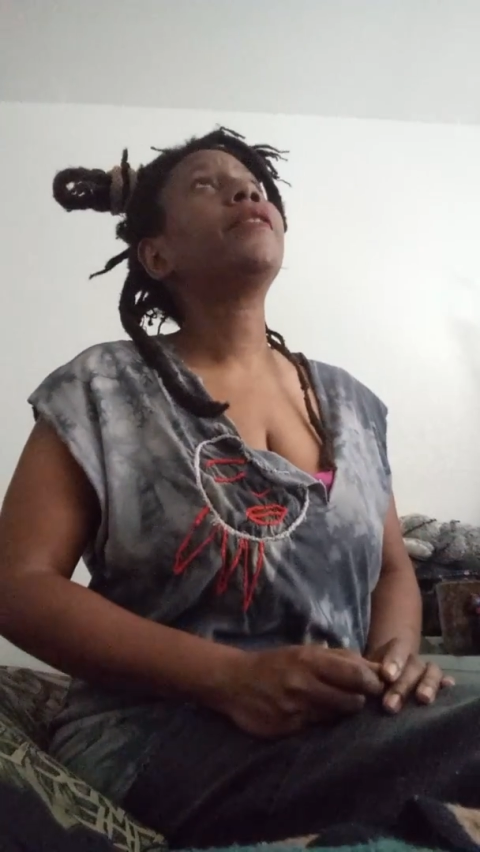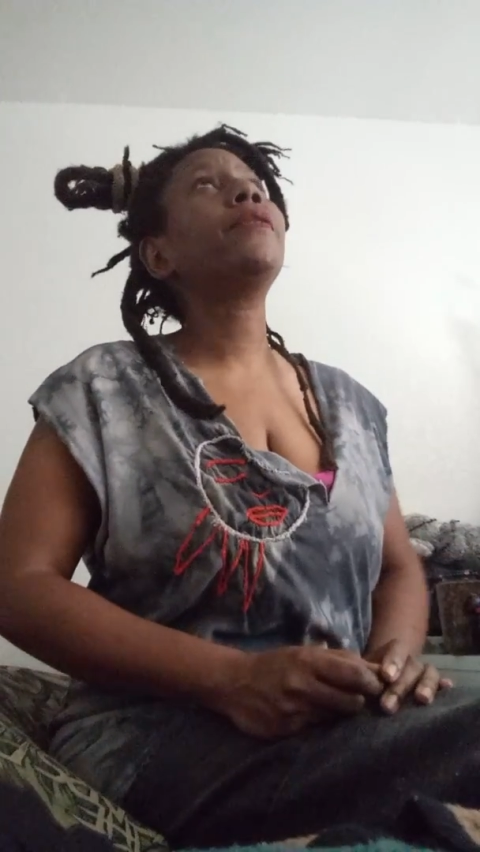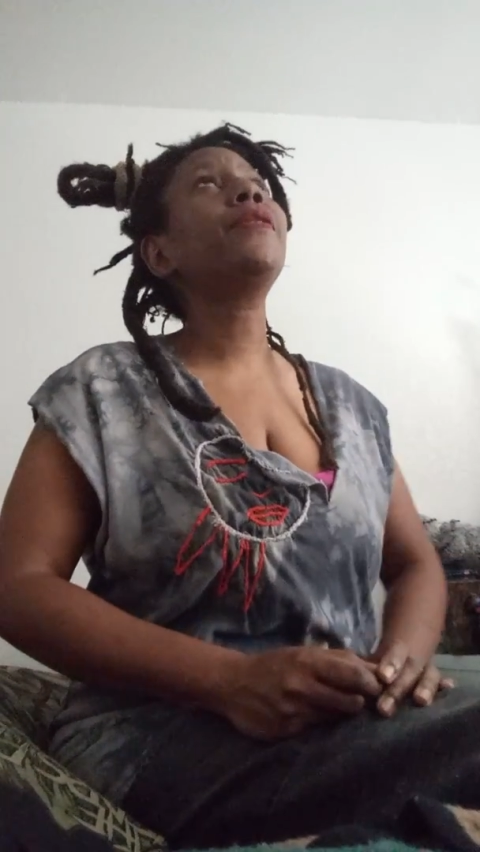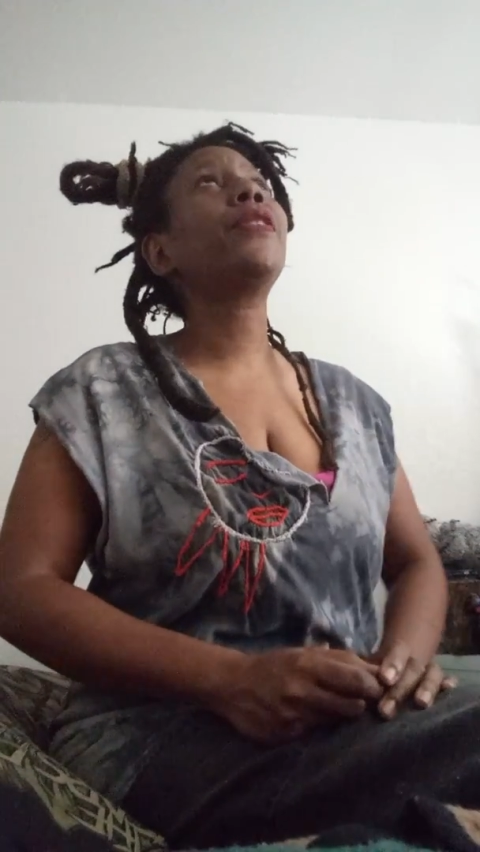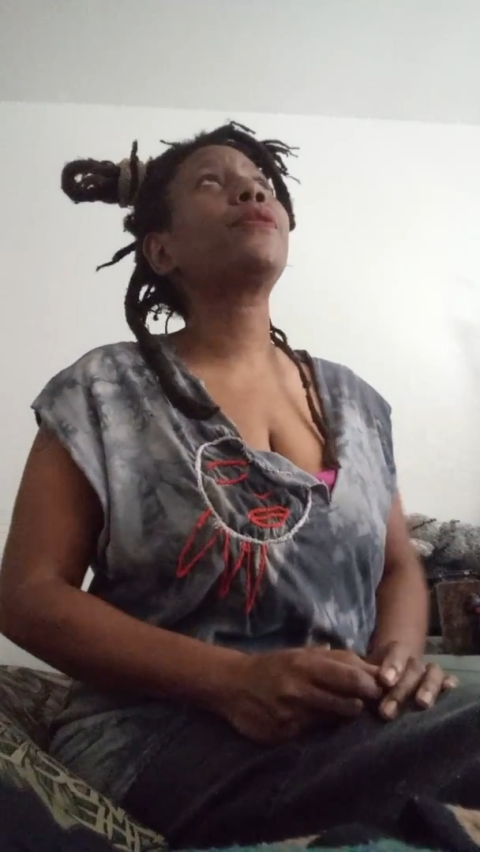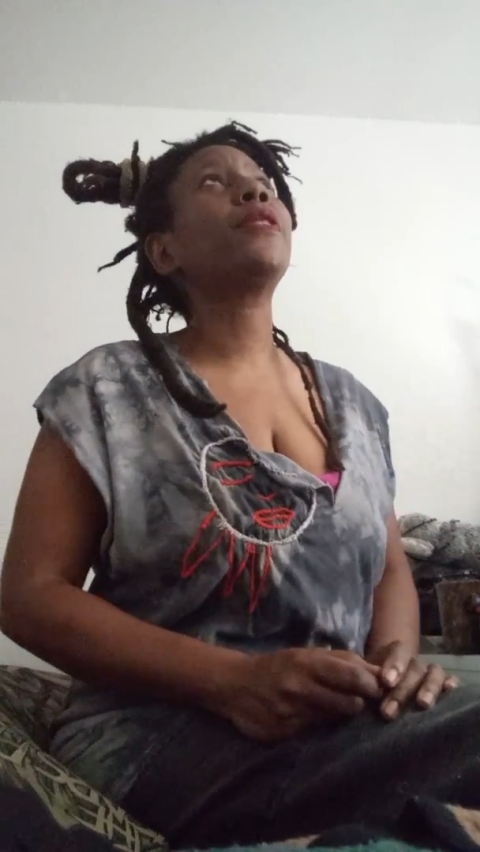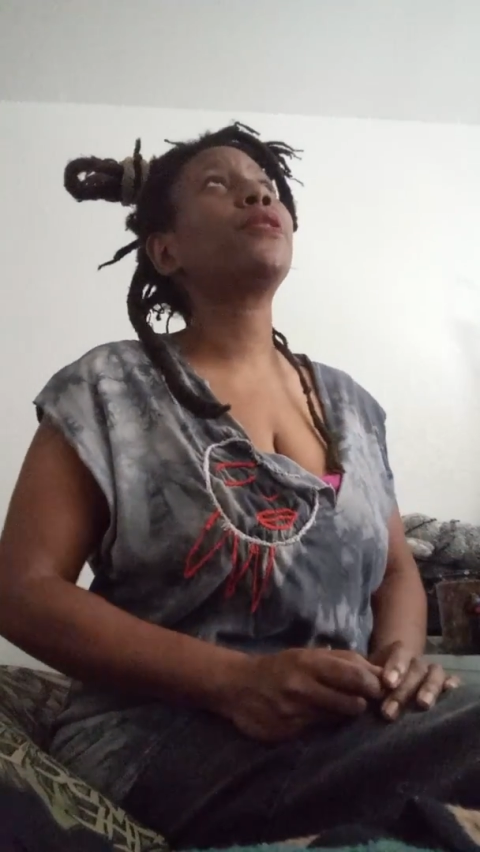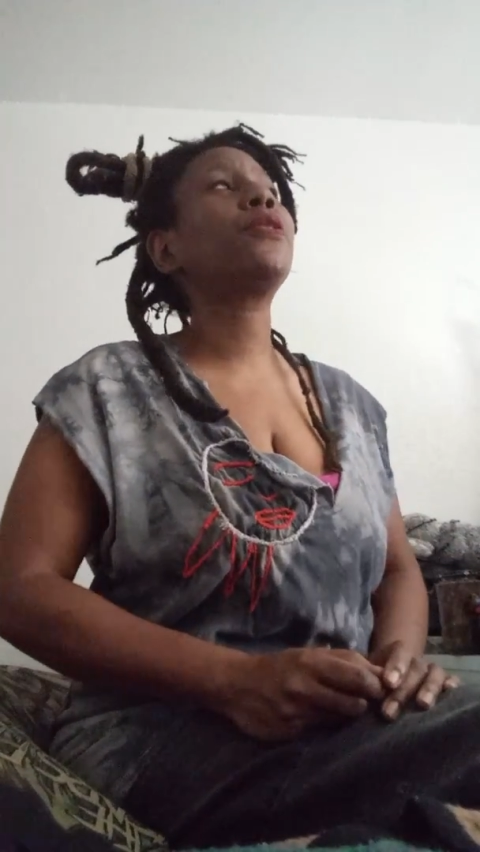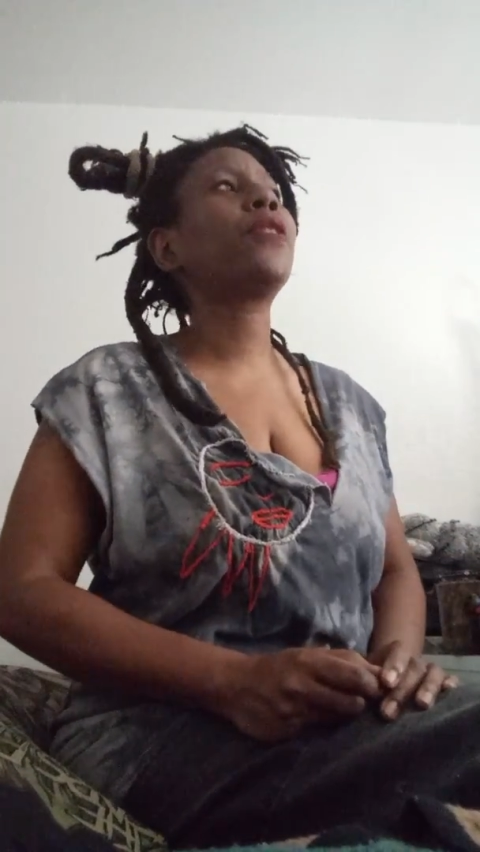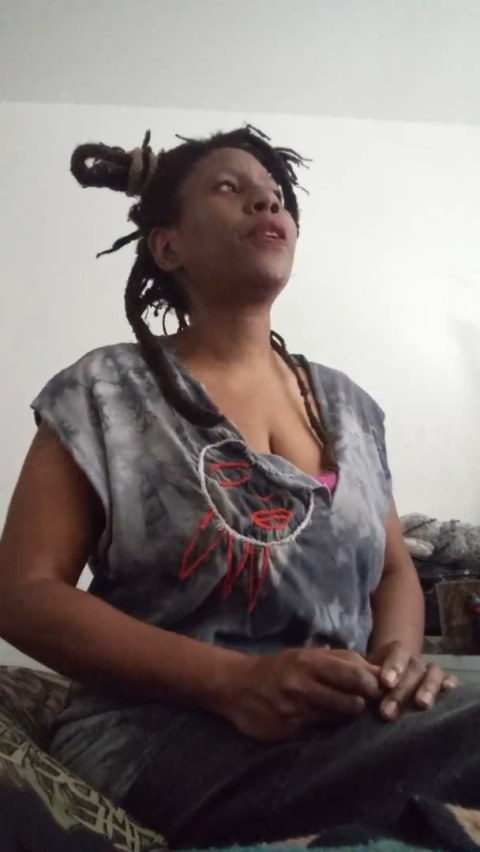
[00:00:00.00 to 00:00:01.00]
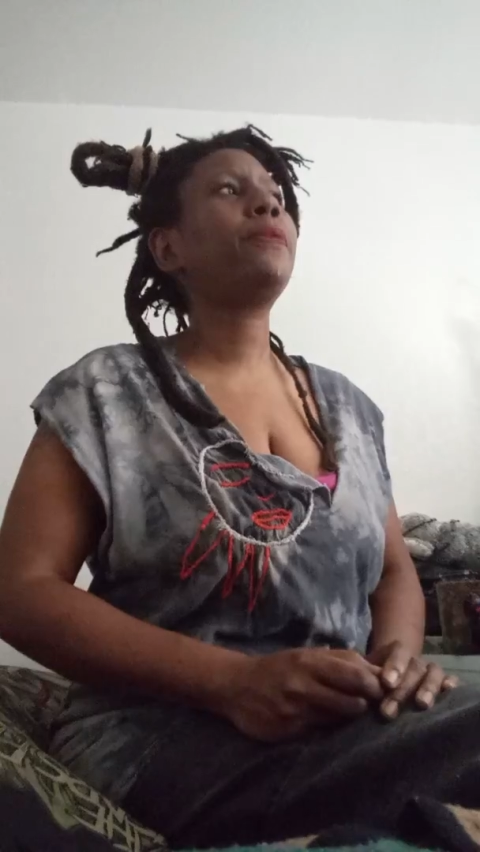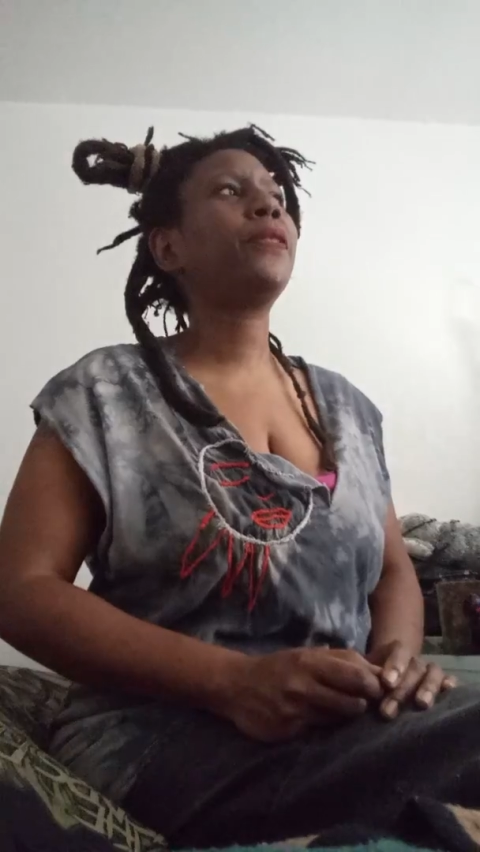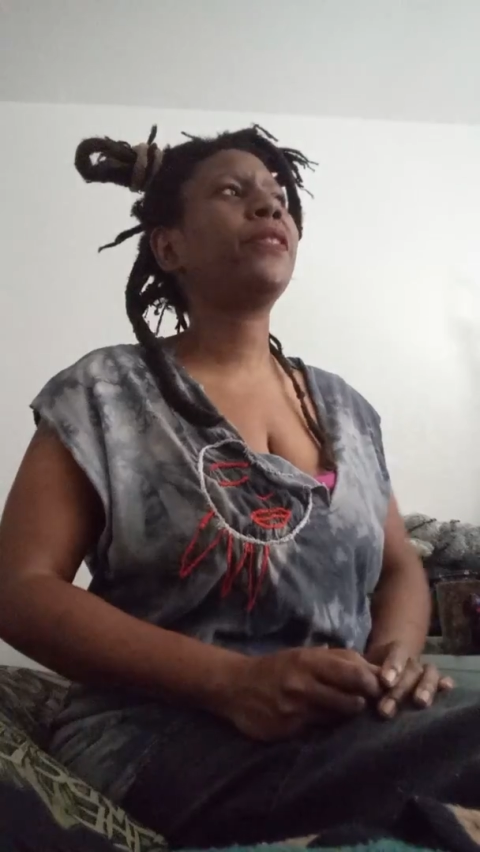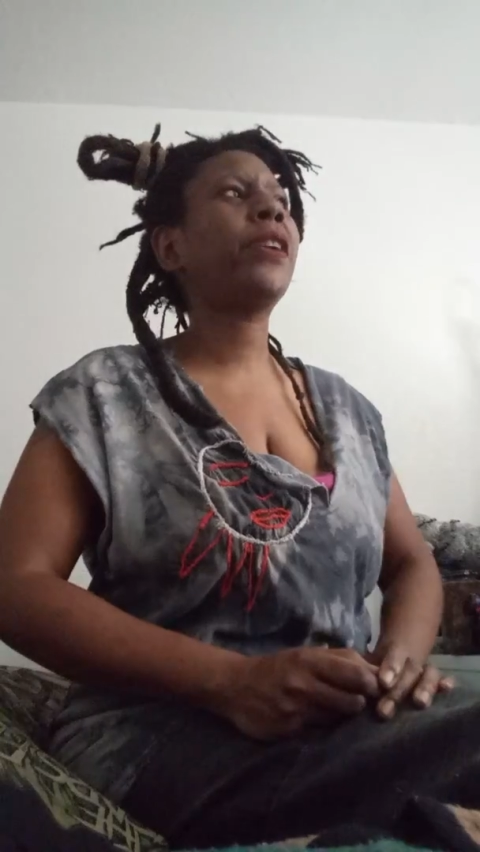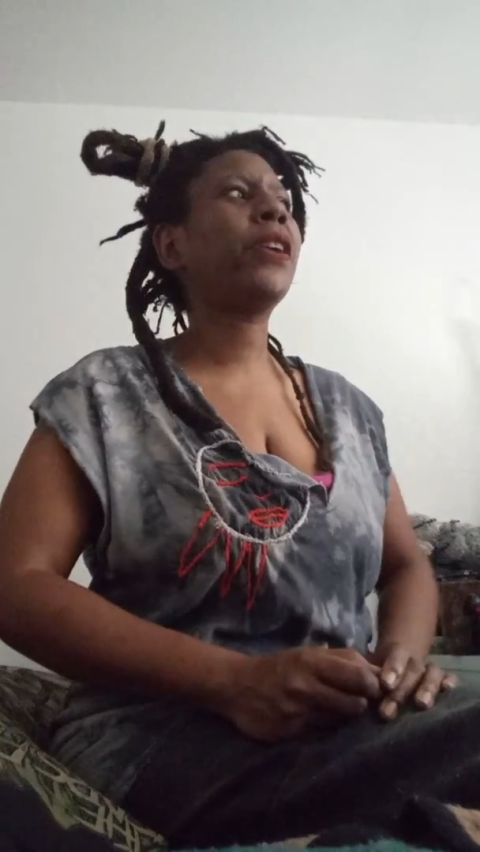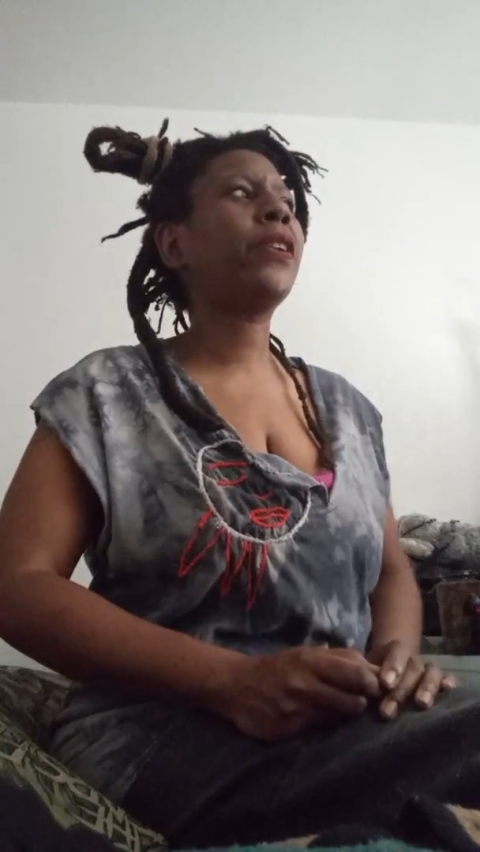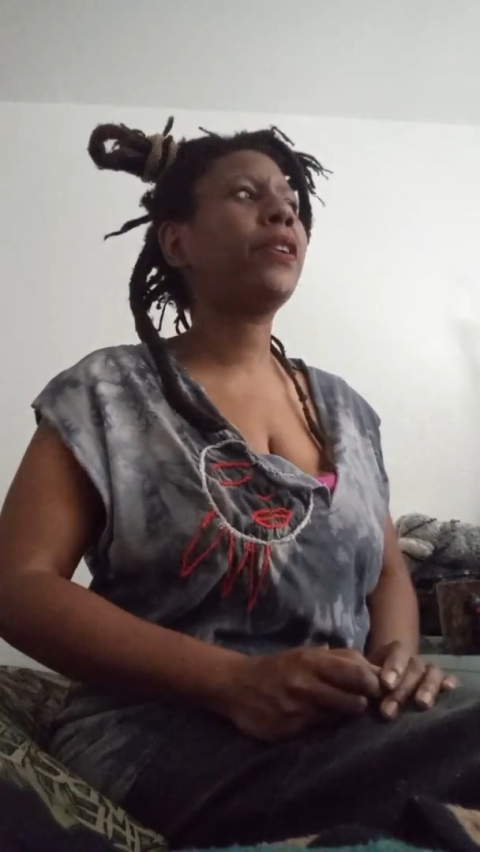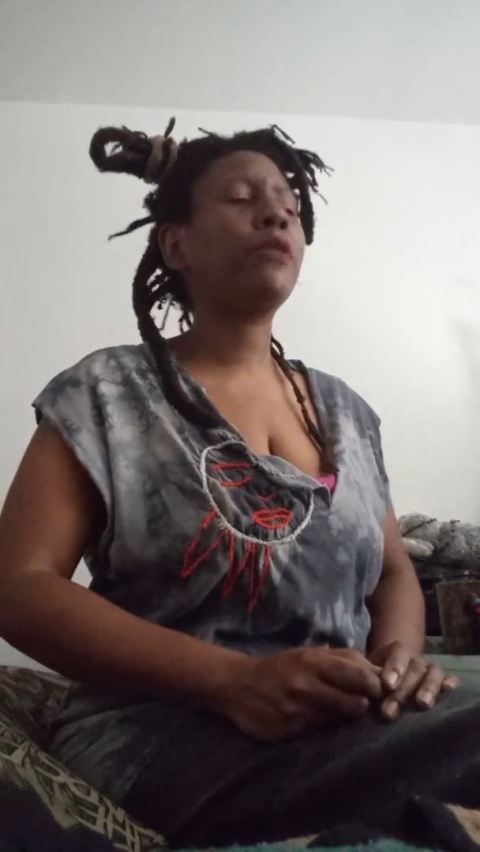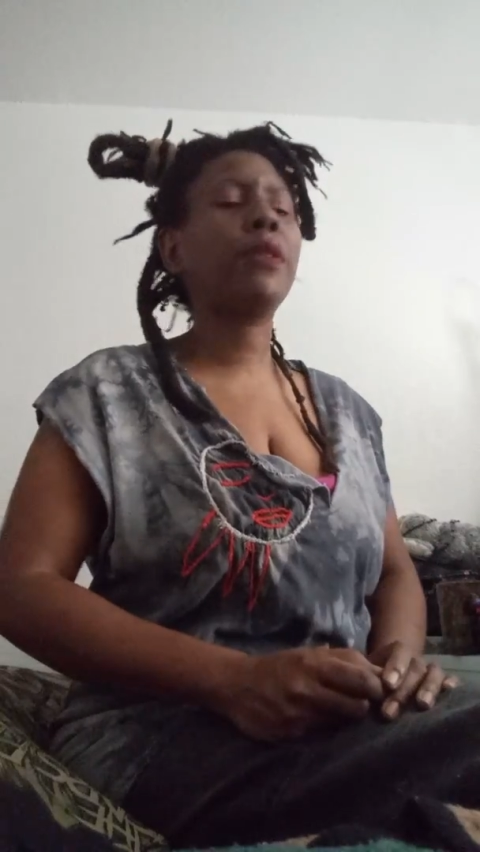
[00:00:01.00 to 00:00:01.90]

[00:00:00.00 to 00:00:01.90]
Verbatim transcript: Someone tells me I should try to put the light on.